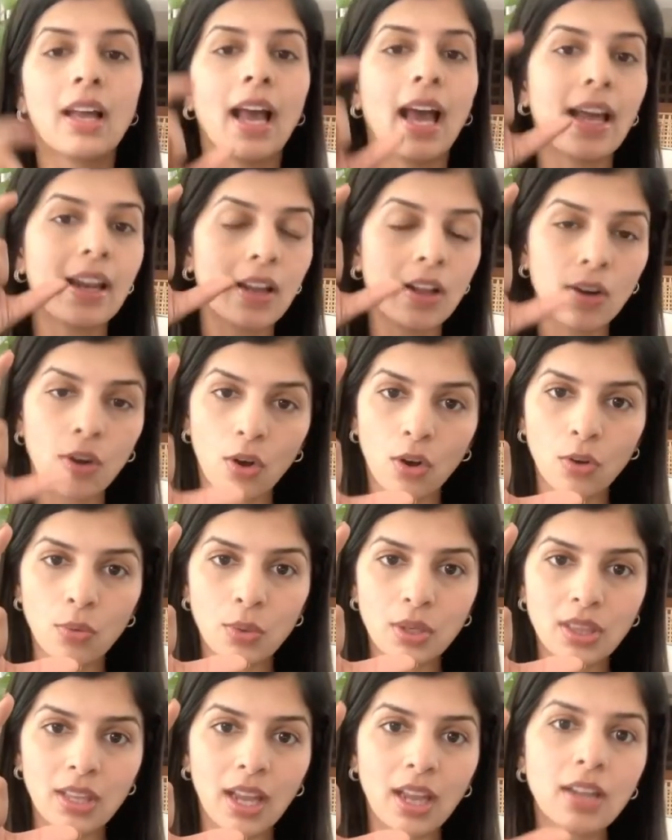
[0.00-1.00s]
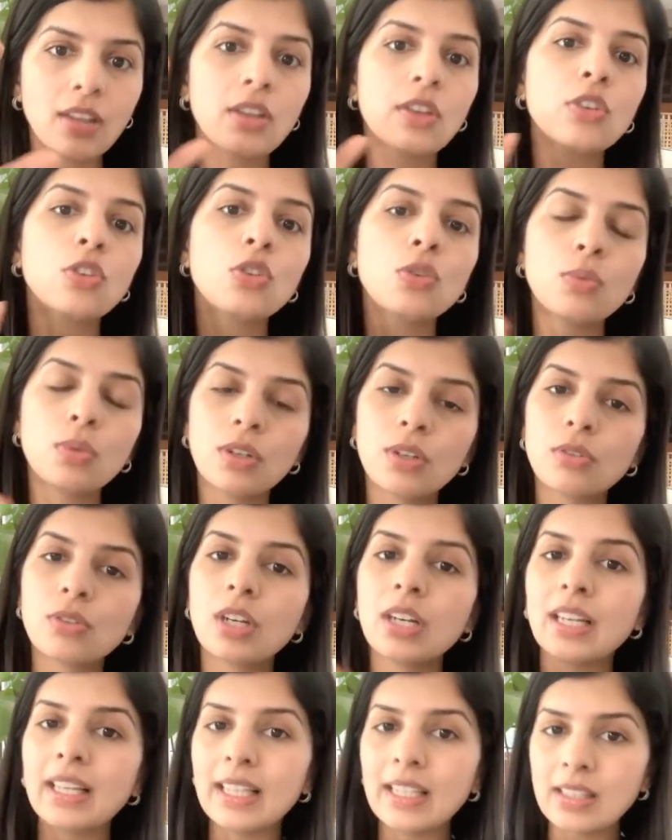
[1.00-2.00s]
And along with that, you will
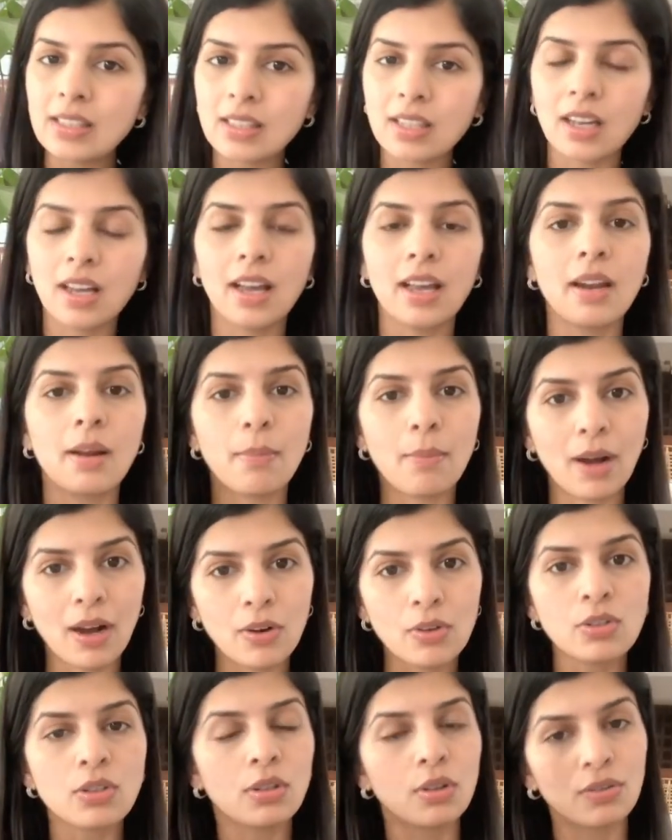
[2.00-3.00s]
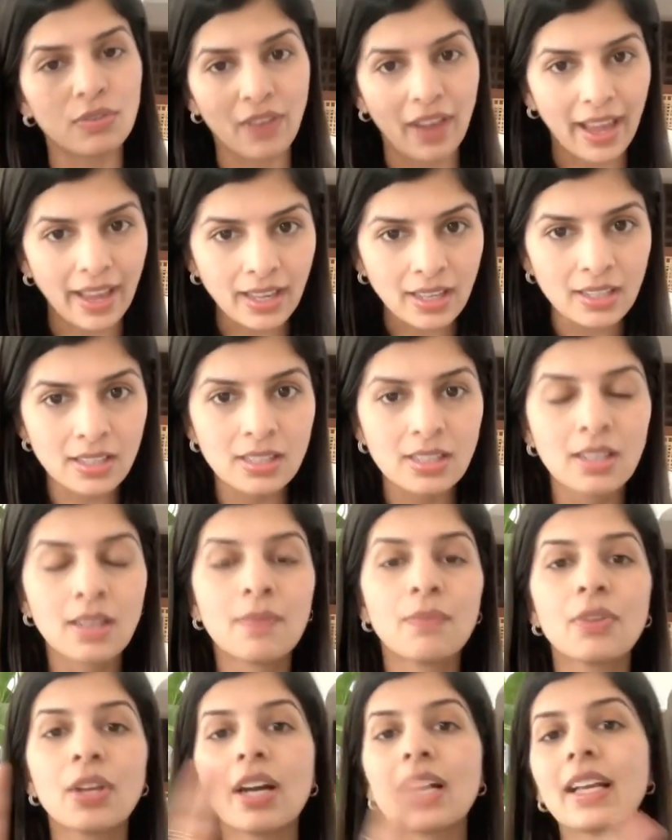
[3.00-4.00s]
release an amount of X
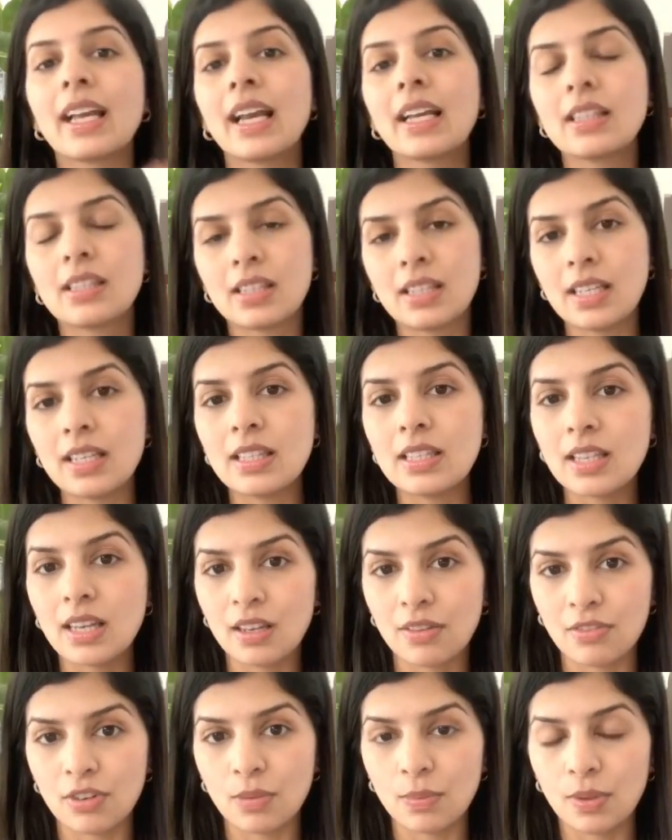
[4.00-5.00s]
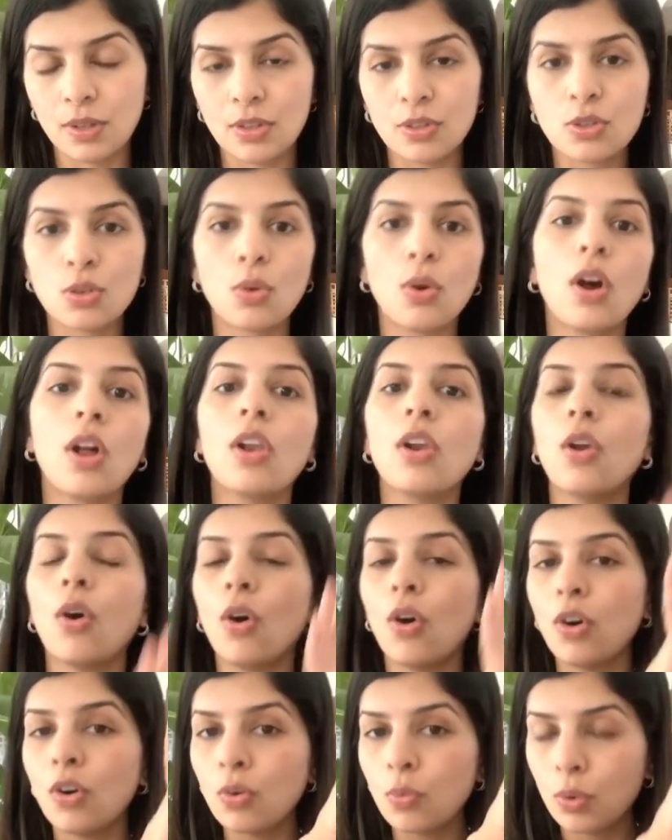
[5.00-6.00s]
against these deliverables. So
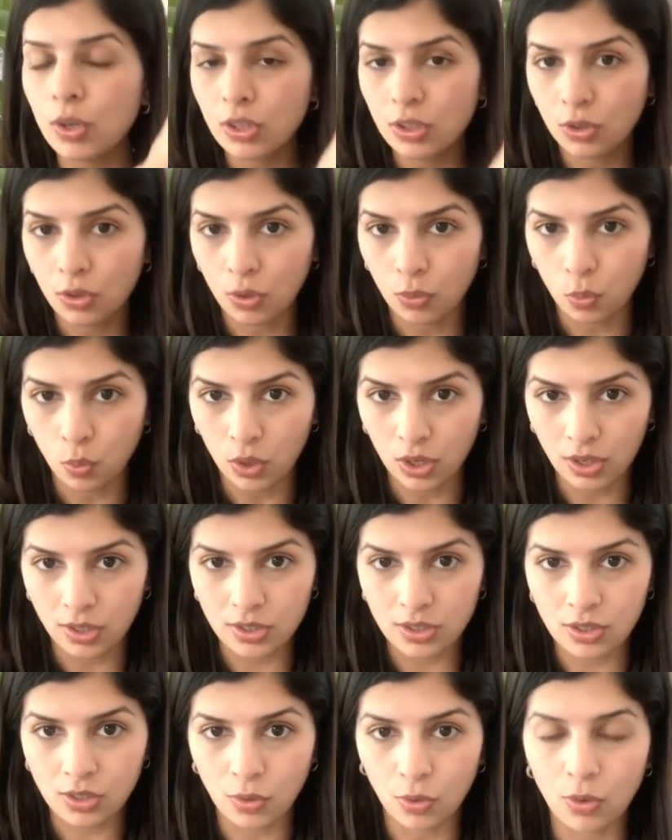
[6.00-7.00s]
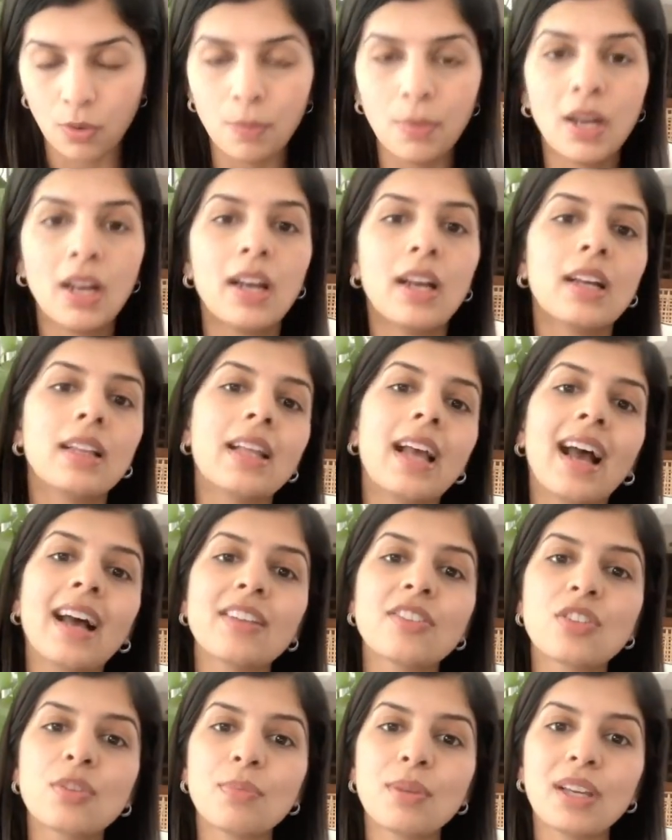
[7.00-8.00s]
along with your work scope, there
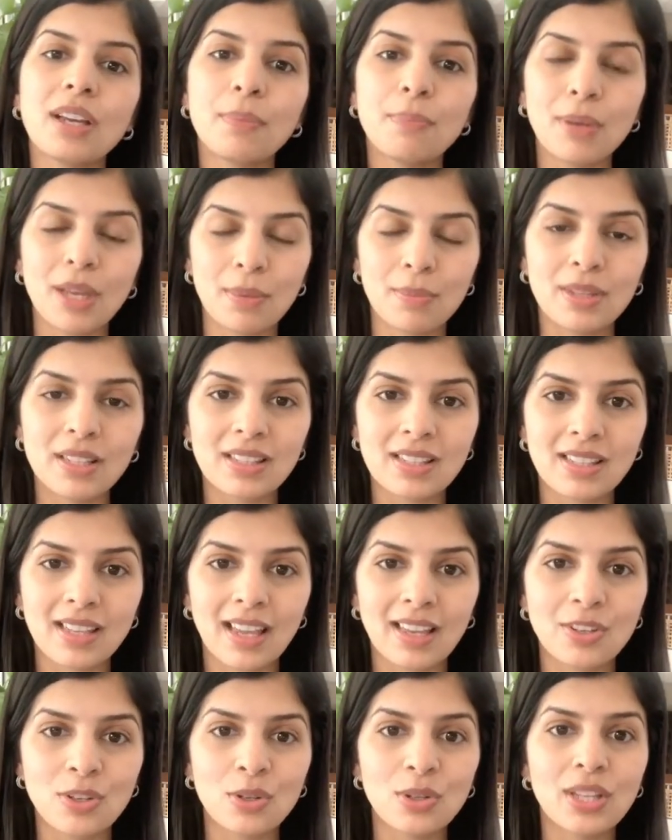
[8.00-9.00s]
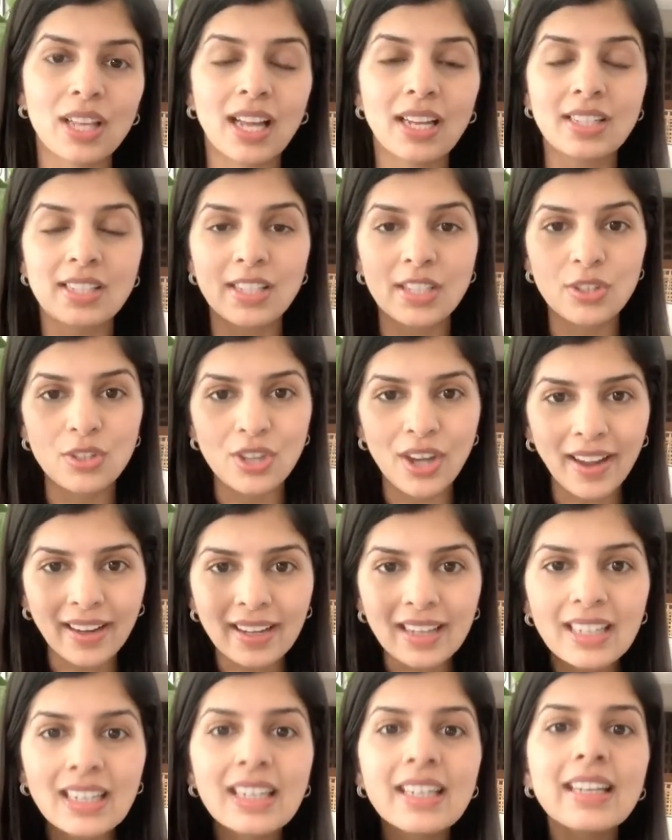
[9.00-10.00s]
has to be a payment schedule that
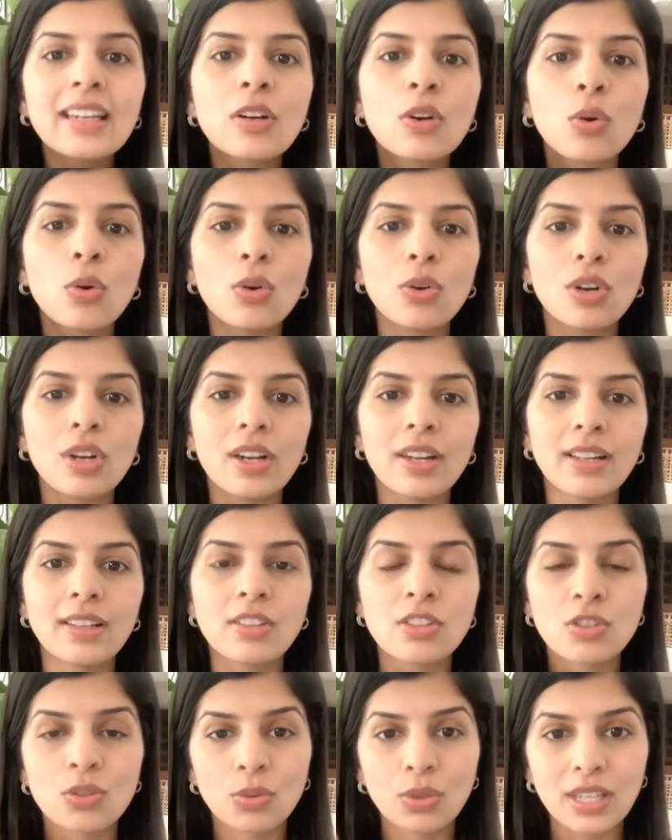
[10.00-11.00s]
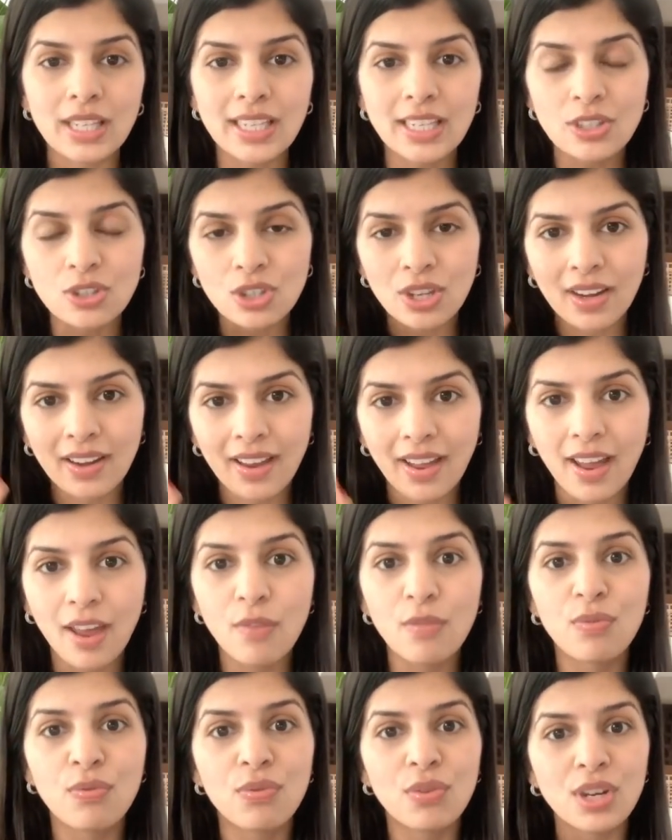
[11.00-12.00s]
directly correlates to each and
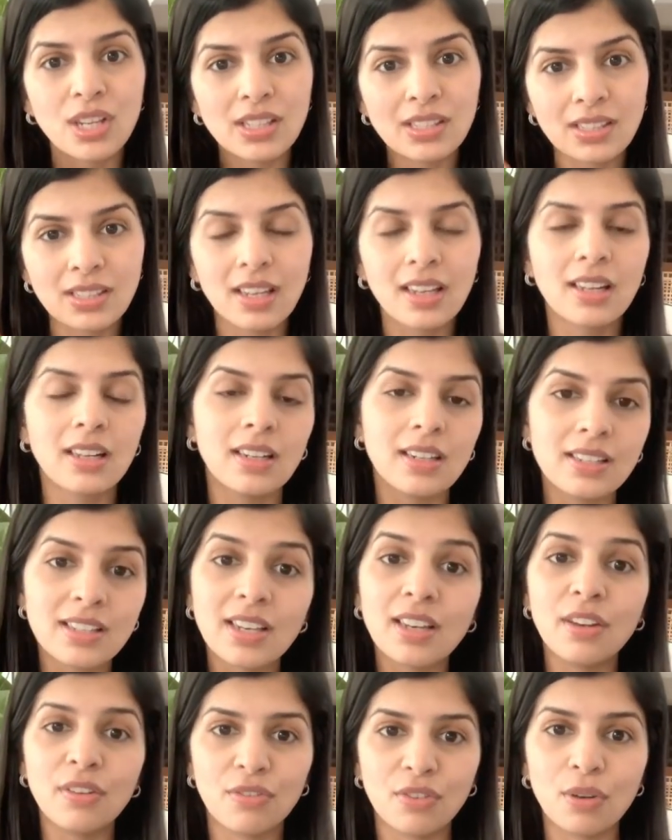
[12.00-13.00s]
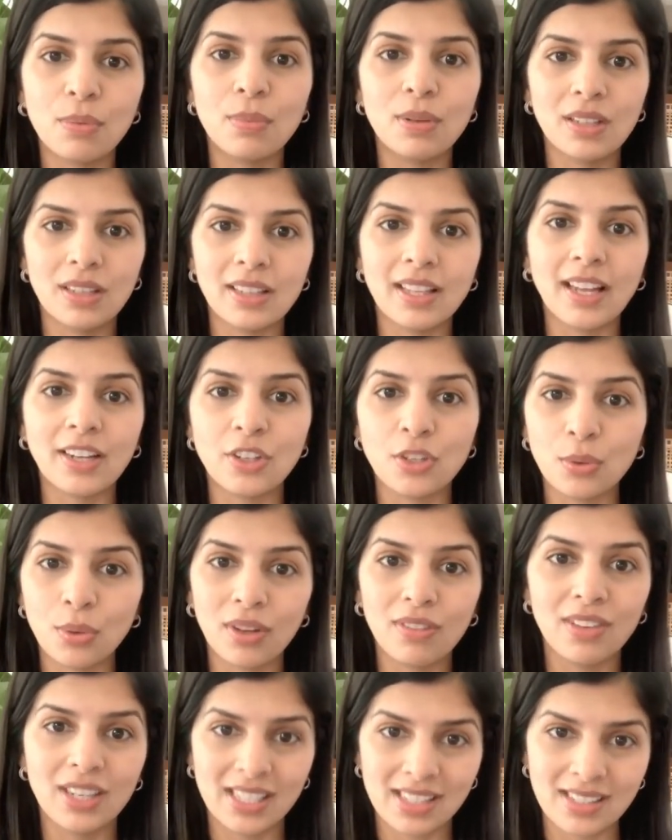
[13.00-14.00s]
every single deliverable that you
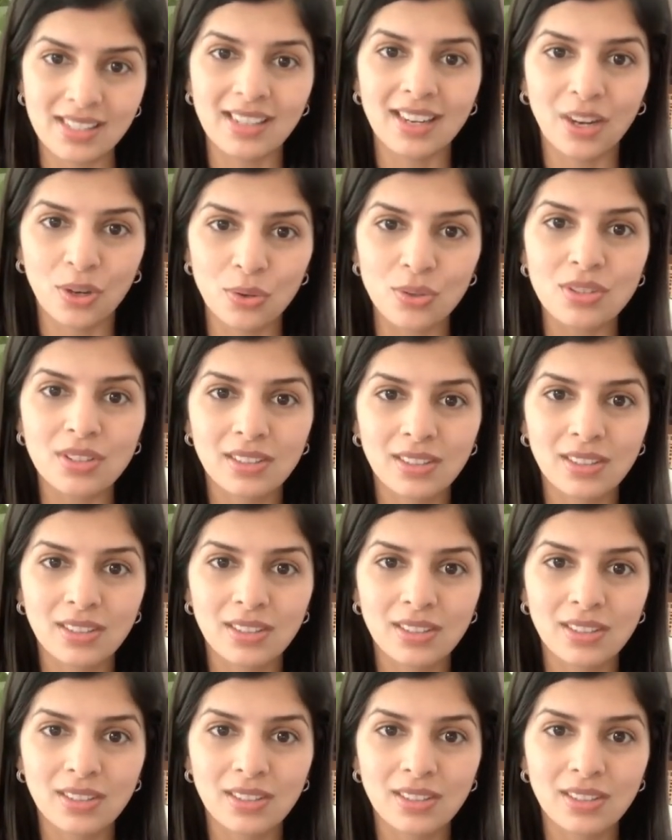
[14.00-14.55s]
have listed out.